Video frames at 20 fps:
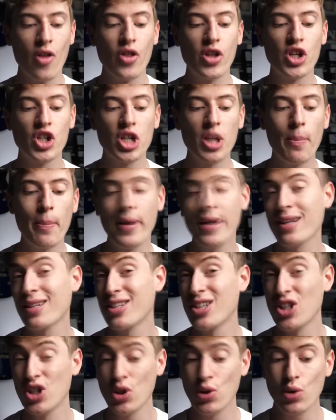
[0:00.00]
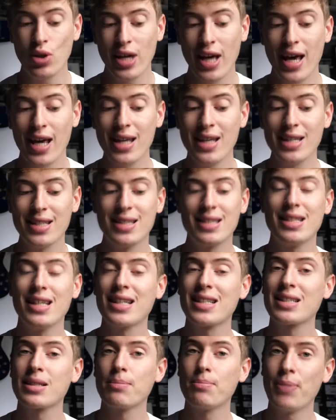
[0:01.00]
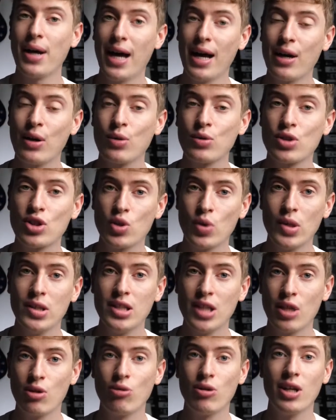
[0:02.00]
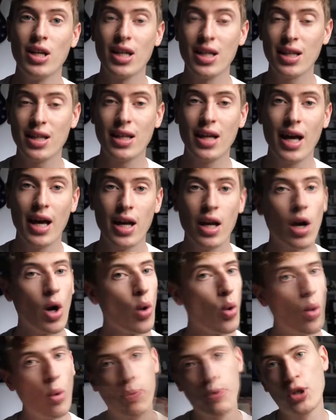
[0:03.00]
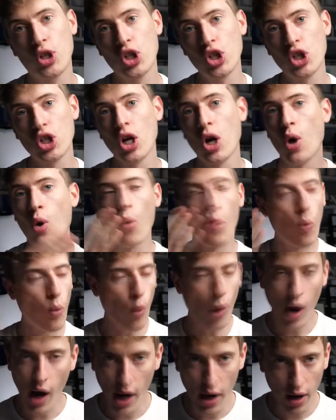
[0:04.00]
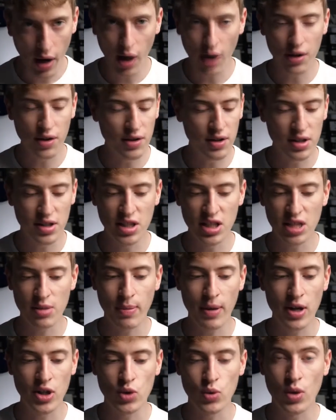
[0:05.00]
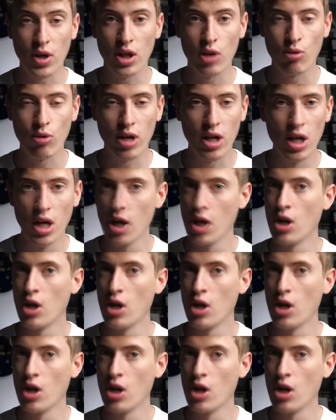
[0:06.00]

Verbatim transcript: The shipping to the UK is £6.23. Again, whoosh, why on earth is it £6.23?